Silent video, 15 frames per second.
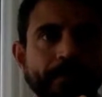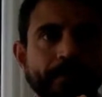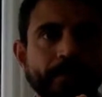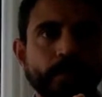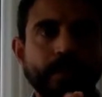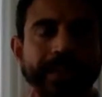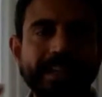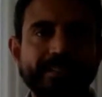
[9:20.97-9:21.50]

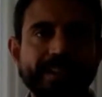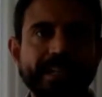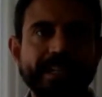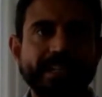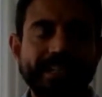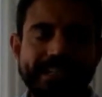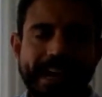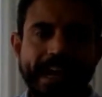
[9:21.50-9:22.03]
We live in a
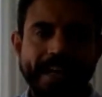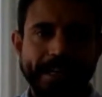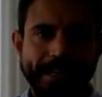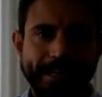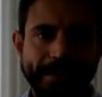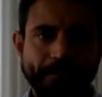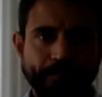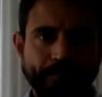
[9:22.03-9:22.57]

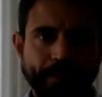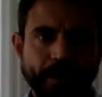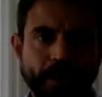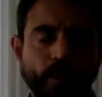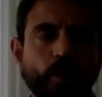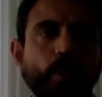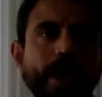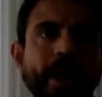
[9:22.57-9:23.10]
society
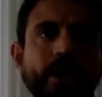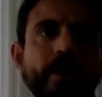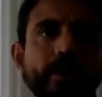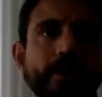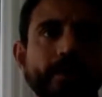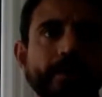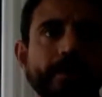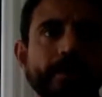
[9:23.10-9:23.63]

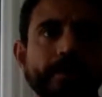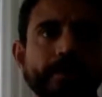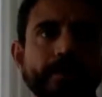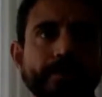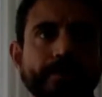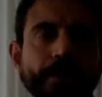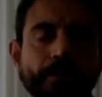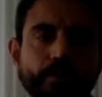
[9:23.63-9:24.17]
where
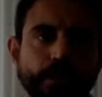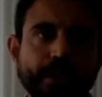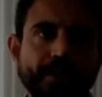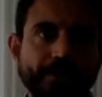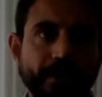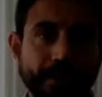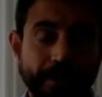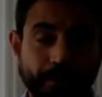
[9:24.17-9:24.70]
the
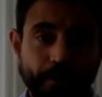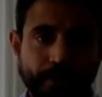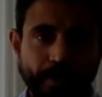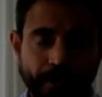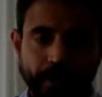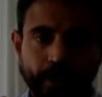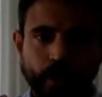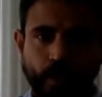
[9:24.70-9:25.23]

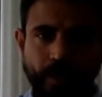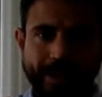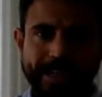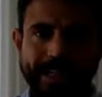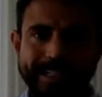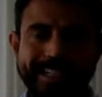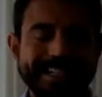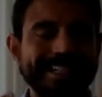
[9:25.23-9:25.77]
prefrontal
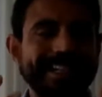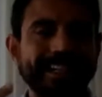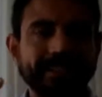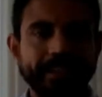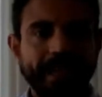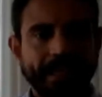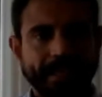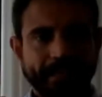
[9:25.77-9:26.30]
cortex is
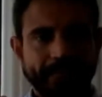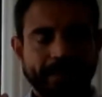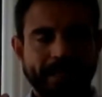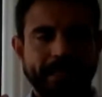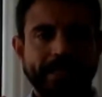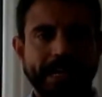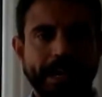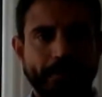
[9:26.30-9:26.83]
neglected
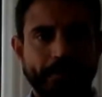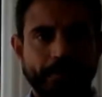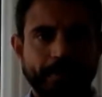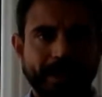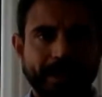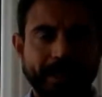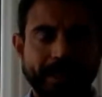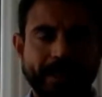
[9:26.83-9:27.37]
many times
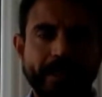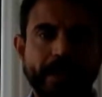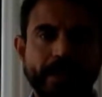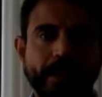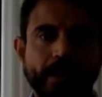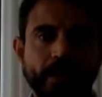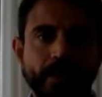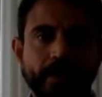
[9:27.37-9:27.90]
because
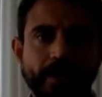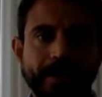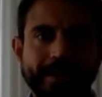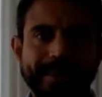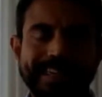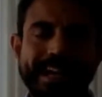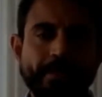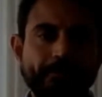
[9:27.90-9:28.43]

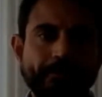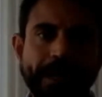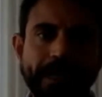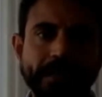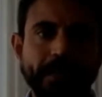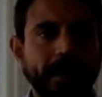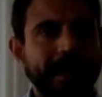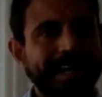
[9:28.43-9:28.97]
the
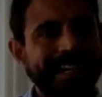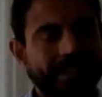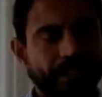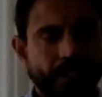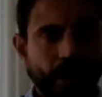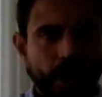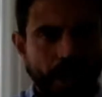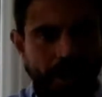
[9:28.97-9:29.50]
amygdala is
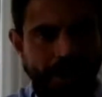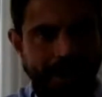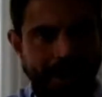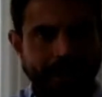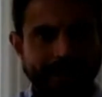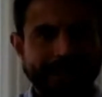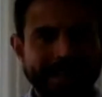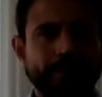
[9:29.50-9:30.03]

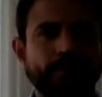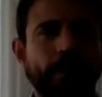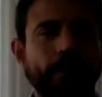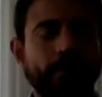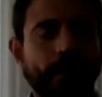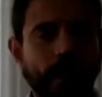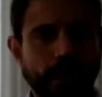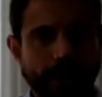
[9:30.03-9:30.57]
targeted and it's
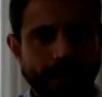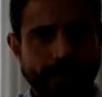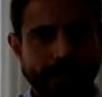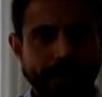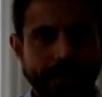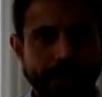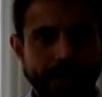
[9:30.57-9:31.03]
bombarded.